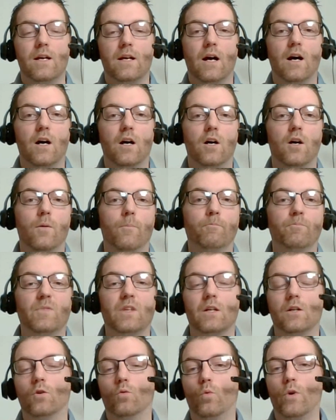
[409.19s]
Um,
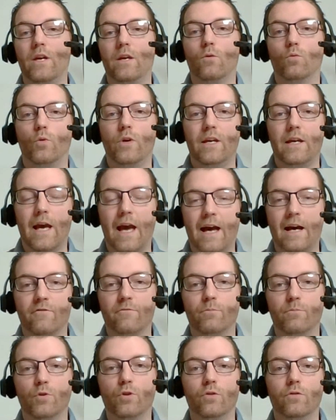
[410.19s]
we, we
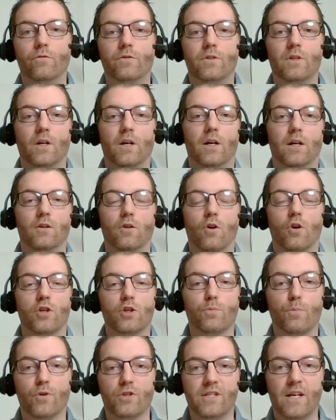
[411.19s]
have moved a
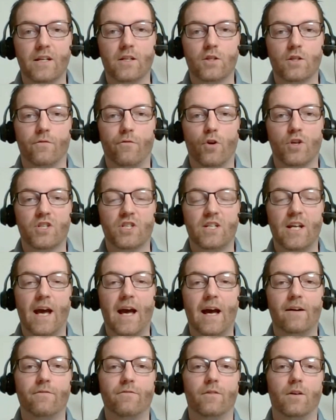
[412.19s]
large percentage of our
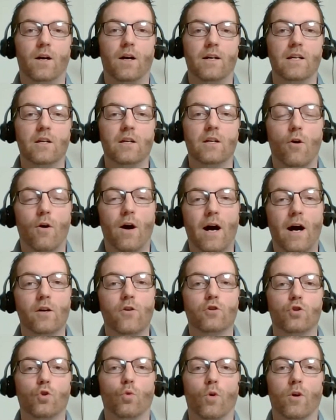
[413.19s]
staff uh, in
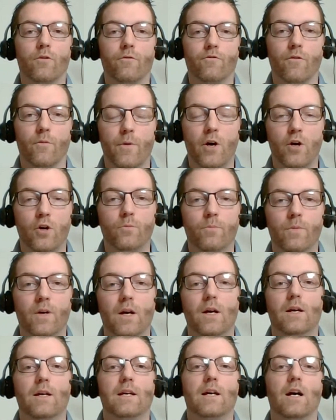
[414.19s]
Ohio to work from home,
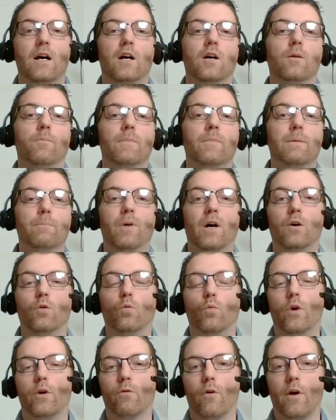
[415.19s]
um,
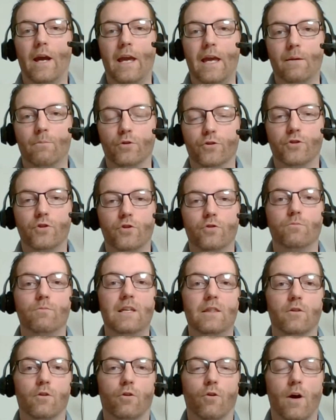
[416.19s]
but we were able to
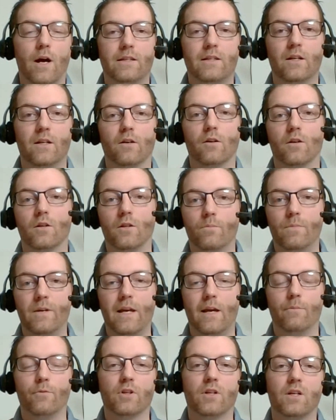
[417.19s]
meet the criteria to
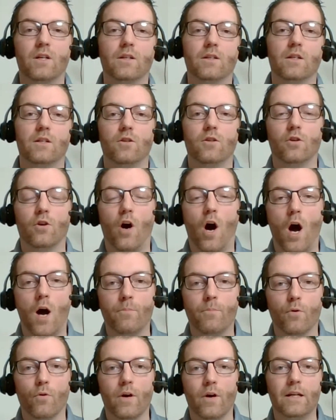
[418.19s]
be able to continue to
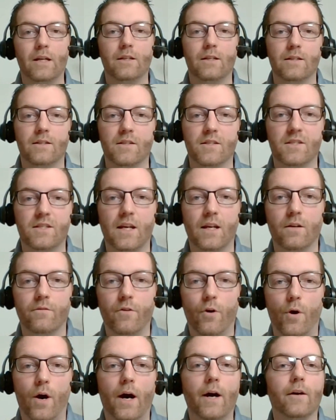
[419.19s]
operate in the state
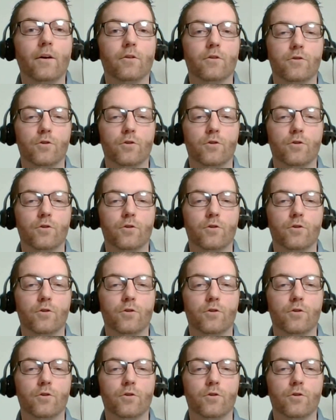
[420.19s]
of Ohio.